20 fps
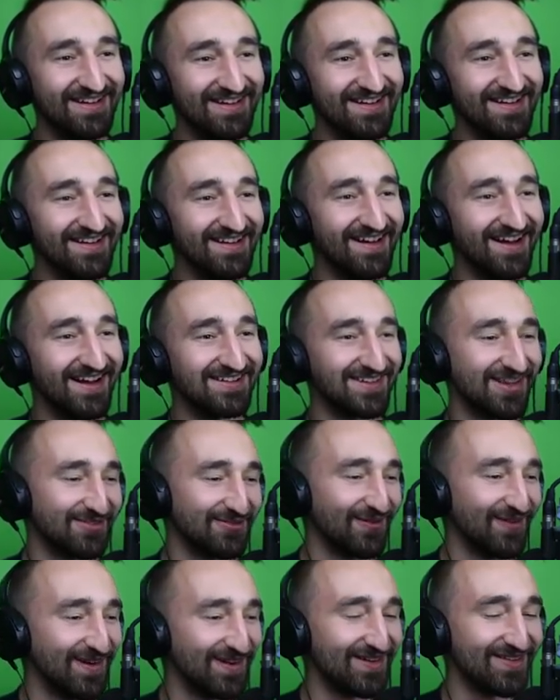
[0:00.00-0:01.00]
I just
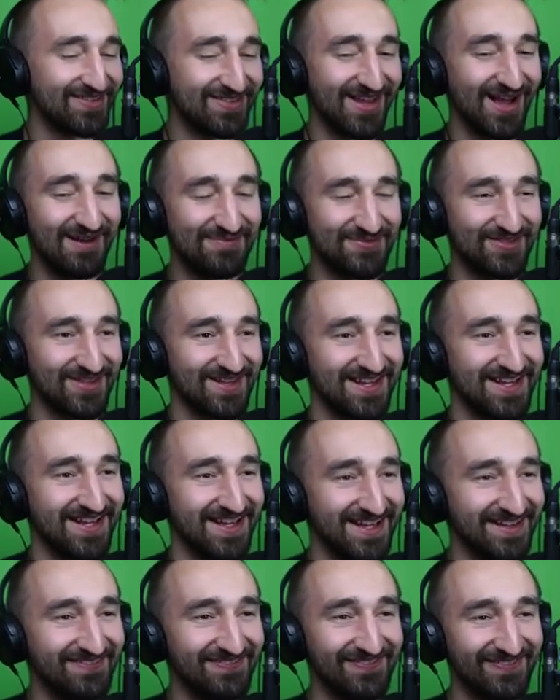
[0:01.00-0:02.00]
wanted to stop
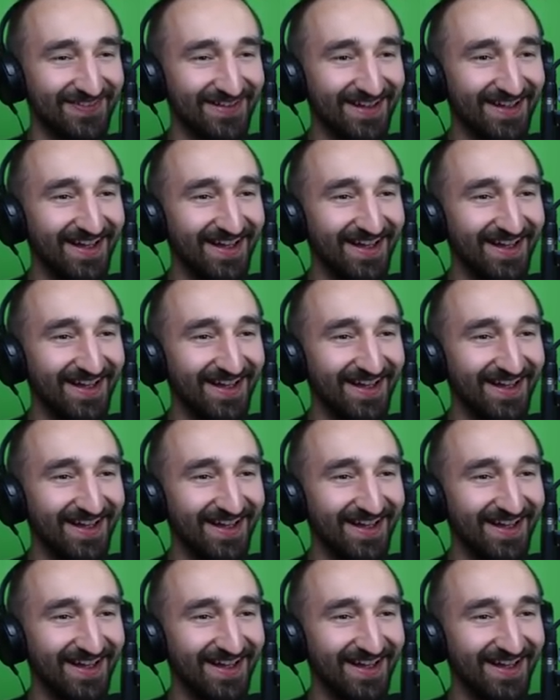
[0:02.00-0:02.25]
Steve.